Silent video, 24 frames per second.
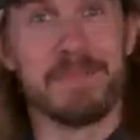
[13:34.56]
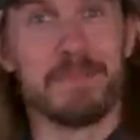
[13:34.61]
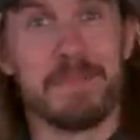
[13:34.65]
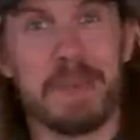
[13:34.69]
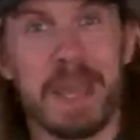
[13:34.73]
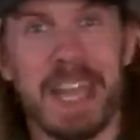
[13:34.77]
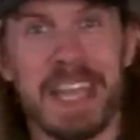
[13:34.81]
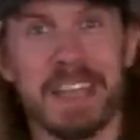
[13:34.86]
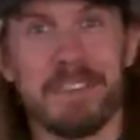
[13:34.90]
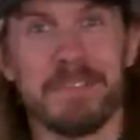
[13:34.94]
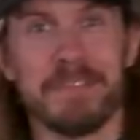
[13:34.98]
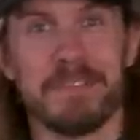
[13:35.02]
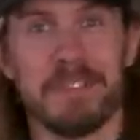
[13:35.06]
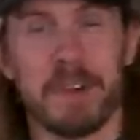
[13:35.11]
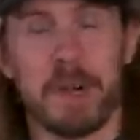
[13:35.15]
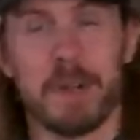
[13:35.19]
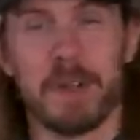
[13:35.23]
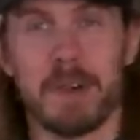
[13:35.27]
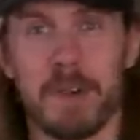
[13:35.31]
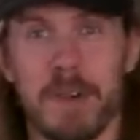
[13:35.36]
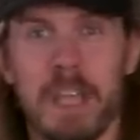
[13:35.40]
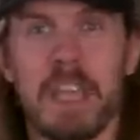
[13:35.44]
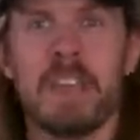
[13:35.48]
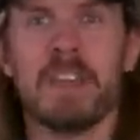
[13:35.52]
band
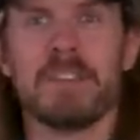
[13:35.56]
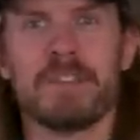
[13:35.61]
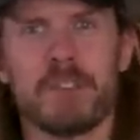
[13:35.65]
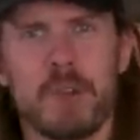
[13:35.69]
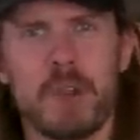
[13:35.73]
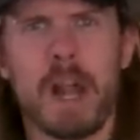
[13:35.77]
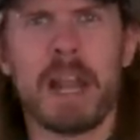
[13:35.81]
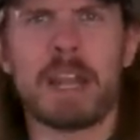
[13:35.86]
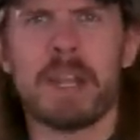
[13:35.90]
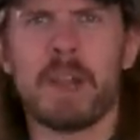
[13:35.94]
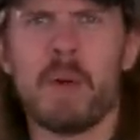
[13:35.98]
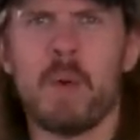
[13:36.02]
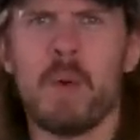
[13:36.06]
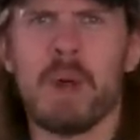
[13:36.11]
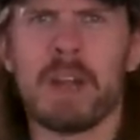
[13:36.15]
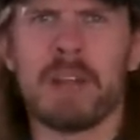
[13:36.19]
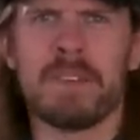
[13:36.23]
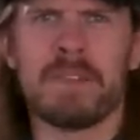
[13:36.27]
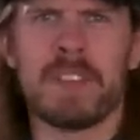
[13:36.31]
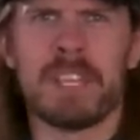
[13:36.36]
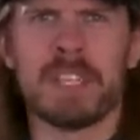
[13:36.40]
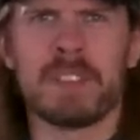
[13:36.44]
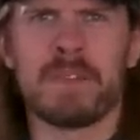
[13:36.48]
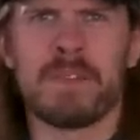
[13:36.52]
photo. If you're not into one
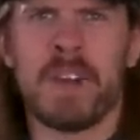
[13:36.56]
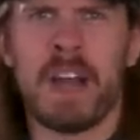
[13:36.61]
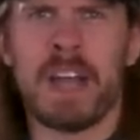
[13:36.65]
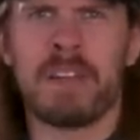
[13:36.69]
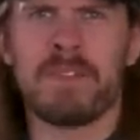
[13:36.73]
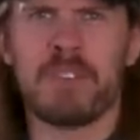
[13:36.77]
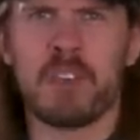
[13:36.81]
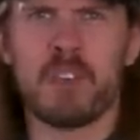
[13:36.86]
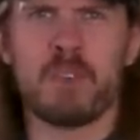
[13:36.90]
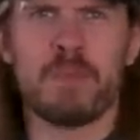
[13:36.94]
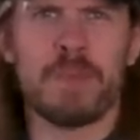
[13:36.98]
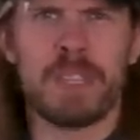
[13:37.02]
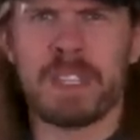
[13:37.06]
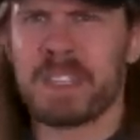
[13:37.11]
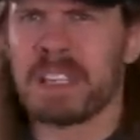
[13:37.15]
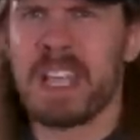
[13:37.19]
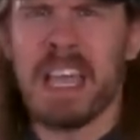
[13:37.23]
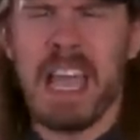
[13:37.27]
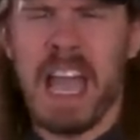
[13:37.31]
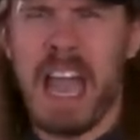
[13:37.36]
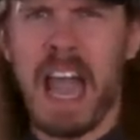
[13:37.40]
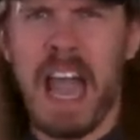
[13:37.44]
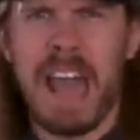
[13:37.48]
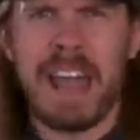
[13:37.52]
of these five humans,
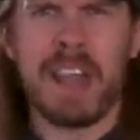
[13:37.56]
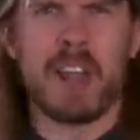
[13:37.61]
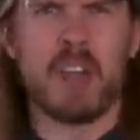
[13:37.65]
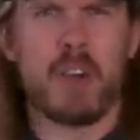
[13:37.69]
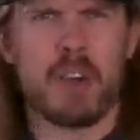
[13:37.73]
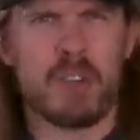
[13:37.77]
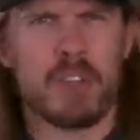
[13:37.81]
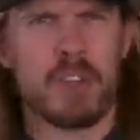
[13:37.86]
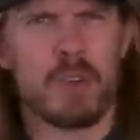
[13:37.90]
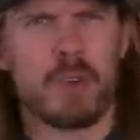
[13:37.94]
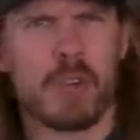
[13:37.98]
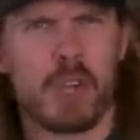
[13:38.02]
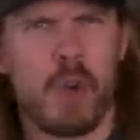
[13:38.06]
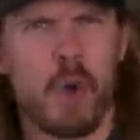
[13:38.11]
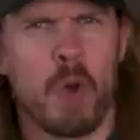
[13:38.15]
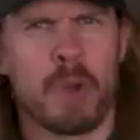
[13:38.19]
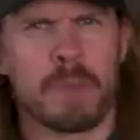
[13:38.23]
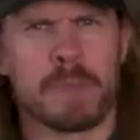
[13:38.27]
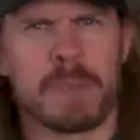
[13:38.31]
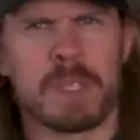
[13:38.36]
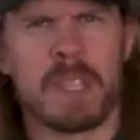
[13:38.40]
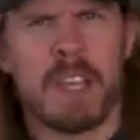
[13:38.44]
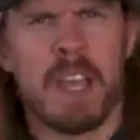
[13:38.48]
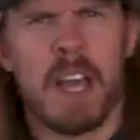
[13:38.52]
I don't know, you're a
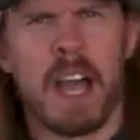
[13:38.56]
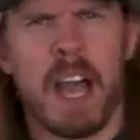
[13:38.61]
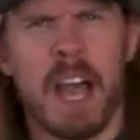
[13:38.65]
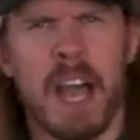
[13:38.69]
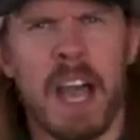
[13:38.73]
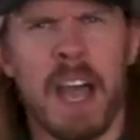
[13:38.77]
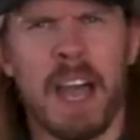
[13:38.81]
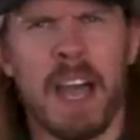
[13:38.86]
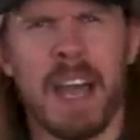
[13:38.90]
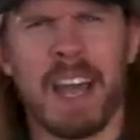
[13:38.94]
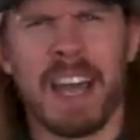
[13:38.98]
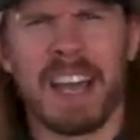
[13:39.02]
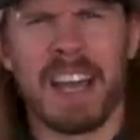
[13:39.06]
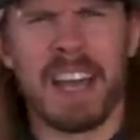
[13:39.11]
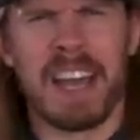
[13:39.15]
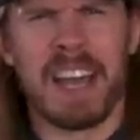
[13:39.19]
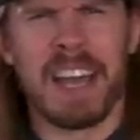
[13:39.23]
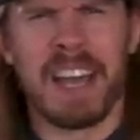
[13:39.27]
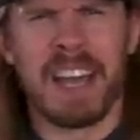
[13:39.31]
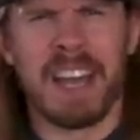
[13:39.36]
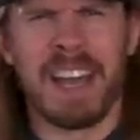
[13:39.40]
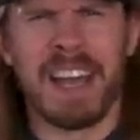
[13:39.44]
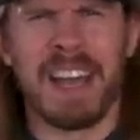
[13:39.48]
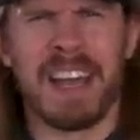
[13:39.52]
corpse.
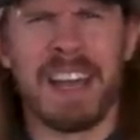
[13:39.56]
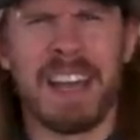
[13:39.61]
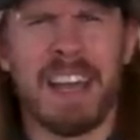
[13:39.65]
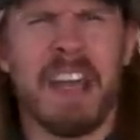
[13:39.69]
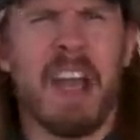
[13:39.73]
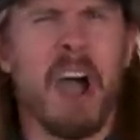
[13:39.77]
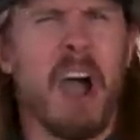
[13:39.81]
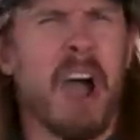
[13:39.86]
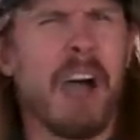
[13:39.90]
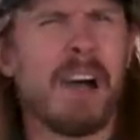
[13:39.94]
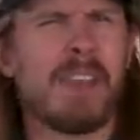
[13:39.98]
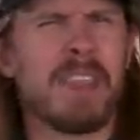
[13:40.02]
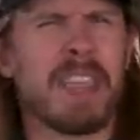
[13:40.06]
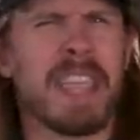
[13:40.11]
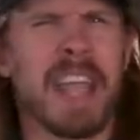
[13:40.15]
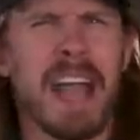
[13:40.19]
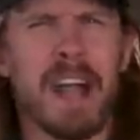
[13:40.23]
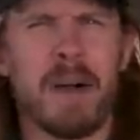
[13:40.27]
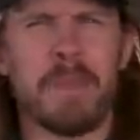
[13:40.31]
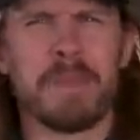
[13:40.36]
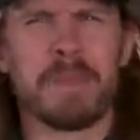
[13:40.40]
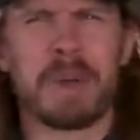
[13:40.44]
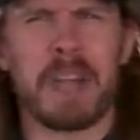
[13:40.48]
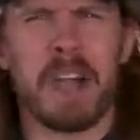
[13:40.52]
On the
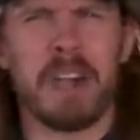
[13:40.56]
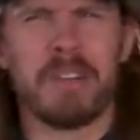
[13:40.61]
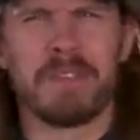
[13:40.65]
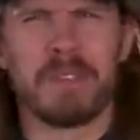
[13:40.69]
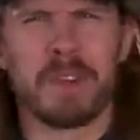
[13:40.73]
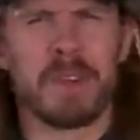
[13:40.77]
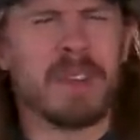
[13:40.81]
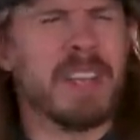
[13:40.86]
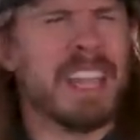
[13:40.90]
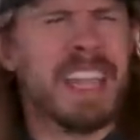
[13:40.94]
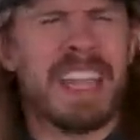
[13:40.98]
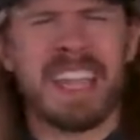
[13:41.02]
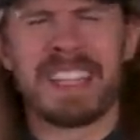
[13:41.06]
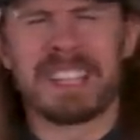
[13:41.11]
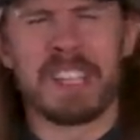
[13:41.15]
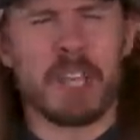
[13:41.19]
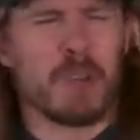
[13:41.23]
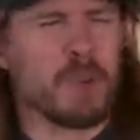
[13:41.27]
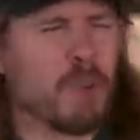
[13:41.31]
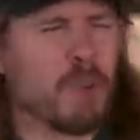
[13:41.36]
album cover, it's a